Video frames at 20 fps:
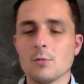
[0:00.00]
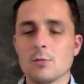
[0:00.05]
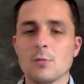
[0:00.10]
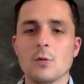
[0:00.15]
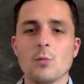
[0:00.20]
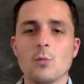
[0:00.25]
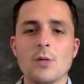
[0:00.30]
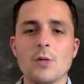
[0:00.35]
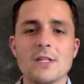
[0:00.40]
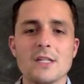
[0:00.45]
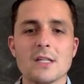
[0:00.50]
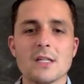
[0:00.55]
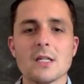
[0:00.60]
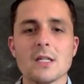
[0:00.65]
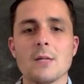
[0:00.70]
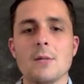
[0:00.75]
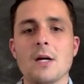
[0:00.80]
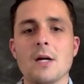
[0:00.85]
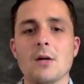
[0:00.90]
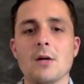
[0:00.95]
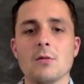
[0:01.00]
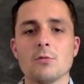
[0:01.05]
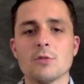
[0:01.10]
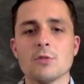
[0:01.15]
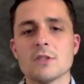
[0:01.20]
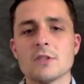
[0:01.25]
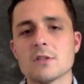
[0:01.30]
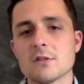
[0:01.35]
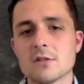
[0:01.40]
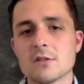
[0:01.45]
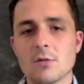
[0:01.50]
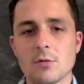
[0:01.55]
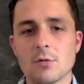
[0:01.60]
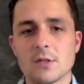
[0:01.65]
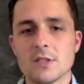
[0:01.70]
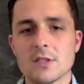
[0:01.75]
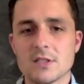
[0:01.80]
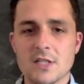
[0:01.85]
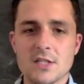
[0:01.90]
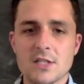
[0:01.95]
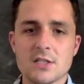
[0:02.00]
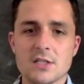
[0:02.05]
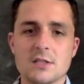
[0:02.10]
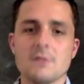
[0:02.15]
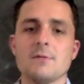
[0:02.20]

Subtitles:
when did it come out, research the organization.